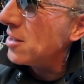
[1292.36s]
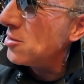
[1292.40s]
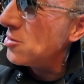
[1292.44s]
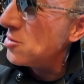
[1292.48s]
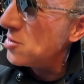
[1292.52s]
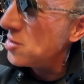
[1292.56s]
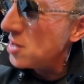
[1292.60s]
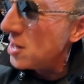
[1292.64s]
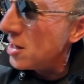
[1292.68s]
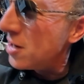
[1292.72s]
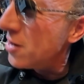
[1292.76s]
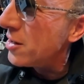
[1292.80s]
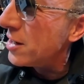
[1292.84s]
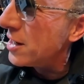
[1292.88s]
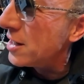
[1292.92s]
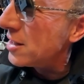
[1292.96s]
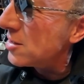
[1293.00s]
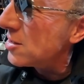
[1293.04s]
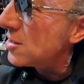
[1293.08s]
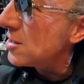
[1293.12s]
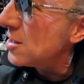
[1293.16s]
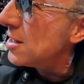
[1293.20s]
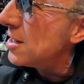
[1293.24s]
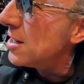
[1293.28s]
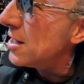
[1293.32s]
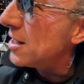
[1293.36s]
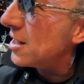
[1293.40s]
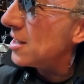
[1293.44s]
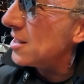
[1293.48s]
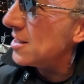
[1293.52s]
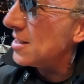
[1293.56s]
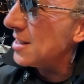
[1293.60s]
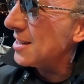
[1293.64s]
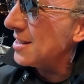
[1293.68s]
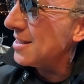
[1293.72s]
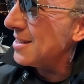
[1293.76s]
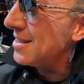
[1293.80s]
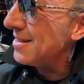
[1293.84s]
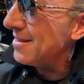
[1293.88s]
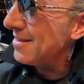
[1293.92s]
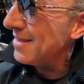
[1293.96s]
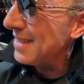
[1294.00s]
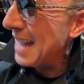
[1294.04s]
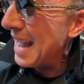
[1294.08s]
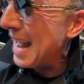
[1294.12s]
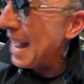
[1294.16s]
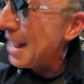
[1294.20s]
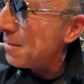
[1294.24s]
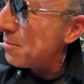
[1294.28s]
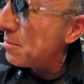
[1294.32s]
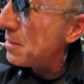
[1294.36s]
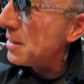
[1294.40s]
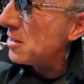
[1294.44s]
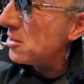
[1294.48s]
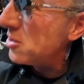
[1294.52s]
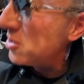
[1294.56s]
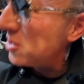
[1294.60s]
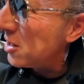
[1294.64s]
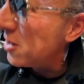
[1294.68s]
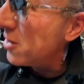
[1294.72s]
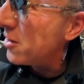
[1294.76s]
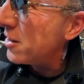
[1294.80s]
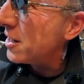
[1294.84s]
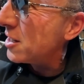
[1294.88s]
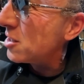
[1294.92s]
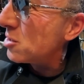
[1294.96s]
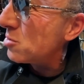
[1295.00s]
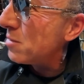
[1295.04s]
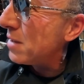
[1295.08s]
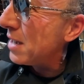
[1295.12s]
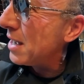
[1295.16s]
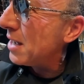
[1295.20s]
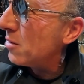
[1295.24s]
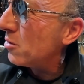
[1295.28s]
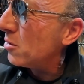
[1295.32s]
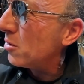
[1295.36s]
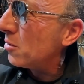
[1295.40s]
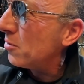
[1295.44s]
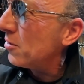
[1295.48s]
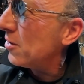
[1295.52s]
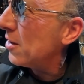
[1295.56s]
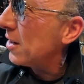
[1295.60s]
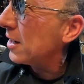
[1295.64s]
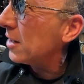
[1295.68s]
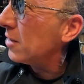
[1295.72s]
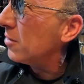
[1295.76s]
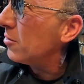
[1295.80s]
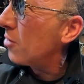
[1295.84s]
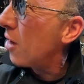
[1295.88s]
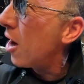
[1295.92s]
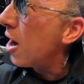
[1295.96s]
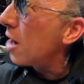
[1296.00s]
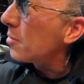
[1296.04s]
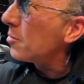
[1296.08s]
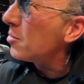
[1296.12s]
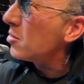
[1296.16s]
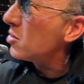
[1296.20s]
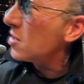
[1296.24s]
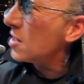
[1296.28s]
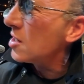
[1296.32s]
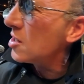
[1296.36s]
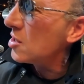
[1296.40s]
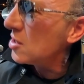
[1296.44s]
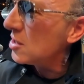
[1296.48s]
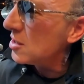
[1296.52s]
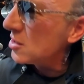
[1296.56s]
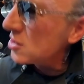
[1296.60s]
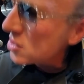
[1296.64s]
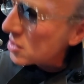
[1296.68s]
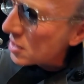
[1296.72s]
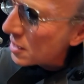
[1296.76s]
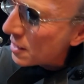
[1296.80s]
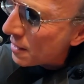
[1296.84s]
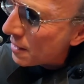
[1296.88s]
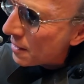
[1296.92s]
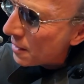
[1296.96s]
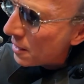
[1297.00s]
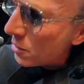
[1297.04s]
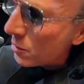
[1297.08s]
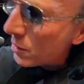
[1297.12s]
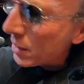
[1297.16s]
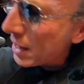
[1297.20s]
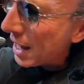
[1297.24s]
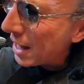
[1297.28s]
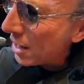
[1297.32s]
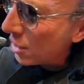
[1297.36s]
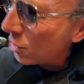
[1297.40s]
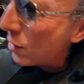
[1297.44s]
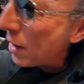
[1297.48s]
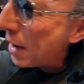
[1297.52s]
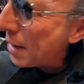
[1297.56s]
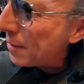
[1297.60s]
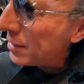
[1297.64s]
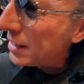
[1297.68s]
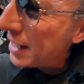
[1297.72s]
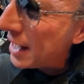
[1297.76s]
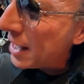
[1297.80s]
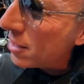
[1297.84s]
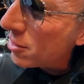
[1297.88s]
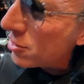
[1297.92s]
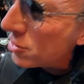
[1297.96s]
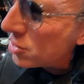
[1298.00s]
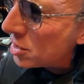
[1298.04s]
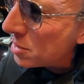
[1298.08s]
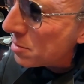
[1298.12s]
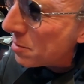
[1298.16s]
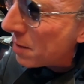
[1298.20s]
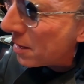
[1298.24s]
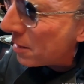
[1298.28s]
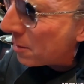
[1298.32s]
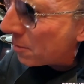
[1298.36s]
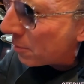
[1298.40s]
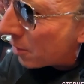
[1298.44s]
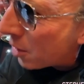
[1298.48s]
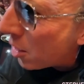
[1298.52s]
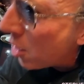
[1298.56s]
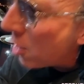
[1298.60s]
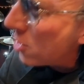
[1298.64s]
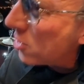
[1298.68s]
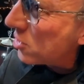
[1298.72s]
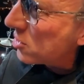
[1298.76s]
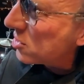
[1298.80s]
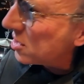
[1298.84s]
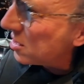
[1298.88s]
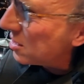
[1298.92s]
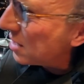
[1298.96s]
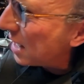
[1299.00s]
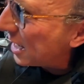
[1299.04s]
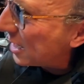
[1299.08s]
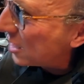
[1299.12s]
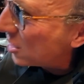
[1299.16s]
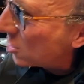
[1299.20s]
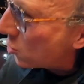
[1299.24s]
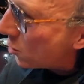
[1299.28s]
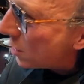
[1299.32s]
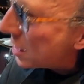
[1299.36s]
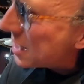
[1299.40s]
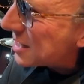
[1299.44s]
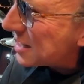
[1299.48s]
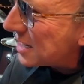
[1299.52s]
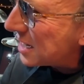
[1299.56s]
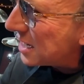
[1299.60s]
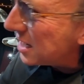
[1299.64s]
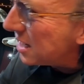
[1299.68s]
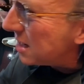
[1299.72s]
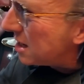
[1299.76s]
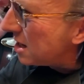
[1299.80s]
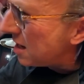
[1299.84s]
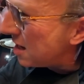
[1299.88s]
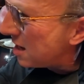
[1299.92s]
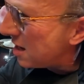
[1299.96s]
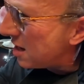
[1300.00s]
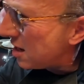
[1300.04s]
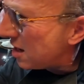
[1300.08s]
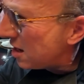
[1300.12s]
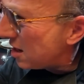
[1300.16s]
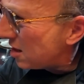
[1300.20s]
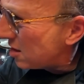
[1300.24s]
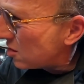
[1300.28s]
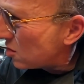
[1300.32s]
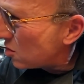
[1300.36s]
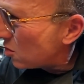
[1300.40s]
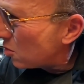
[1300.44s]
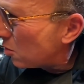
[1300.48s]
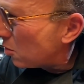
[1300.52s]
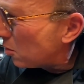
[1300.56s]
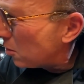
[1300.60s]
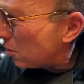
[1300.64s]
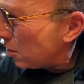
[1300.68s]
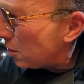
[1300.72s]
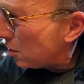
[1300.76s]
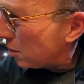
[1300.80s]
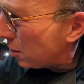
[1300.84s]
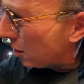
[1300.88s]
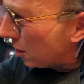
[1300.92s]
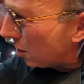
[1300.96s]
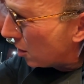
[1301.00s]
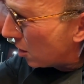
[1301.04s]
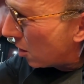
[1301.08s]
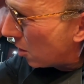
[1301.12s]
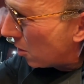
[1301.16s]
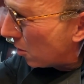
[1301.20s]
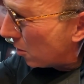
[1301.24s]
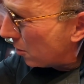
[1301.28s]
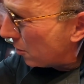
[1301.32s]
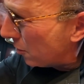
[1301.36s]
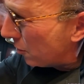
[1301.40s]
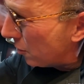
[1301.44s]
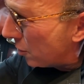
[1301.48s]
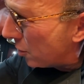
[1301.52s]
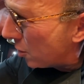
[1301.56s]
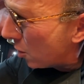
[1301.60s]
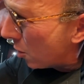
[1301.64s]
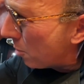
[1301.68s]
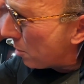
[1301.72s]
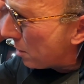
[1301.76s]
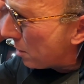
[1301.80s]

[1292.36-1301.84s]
too serious, because it can't be serious, man. We're fucking rock musicians. We got to grab the energy by the balls and like squeeze it. So, don't